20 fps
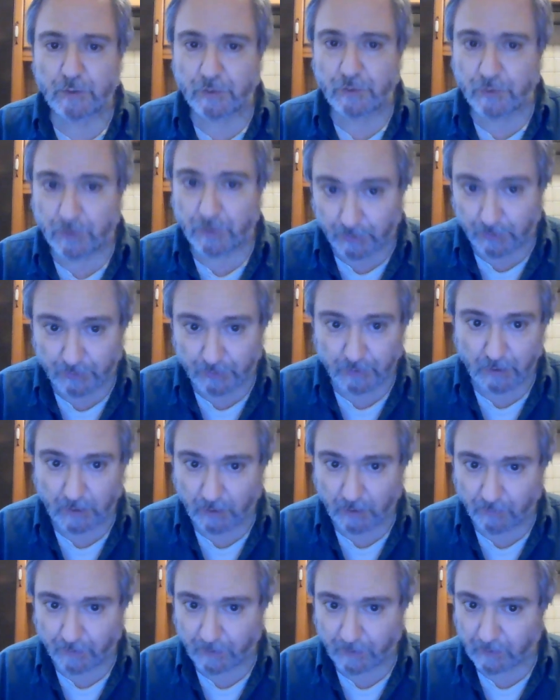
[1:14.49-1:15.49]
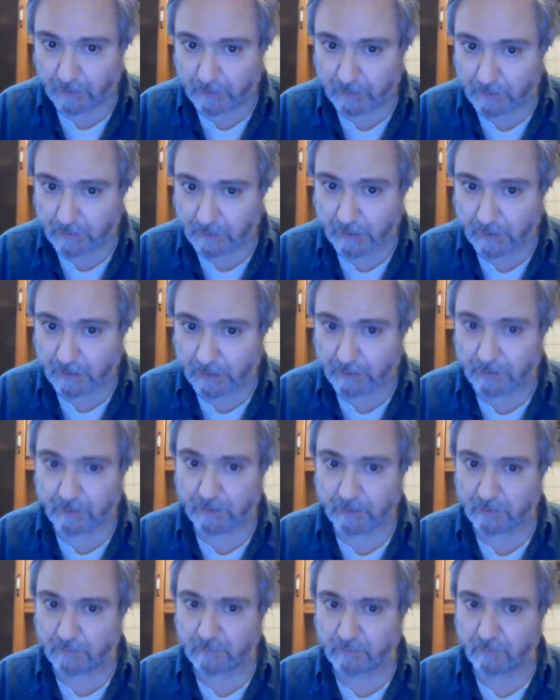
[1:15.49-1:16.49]
Just like Greenland's ice
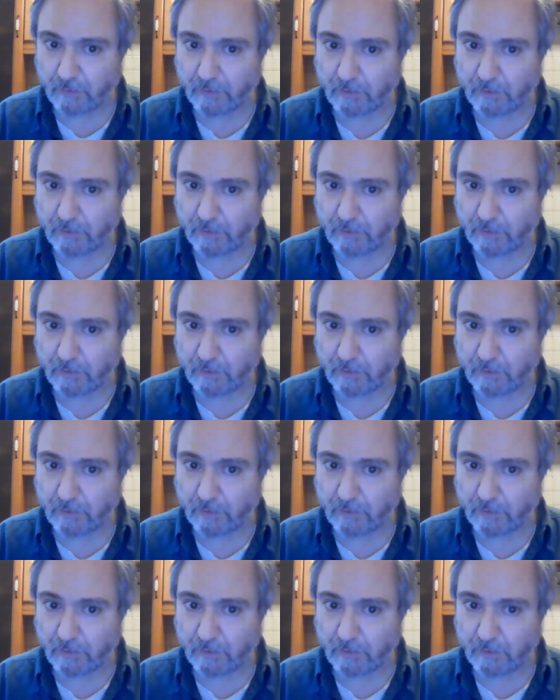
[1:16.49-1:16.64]
is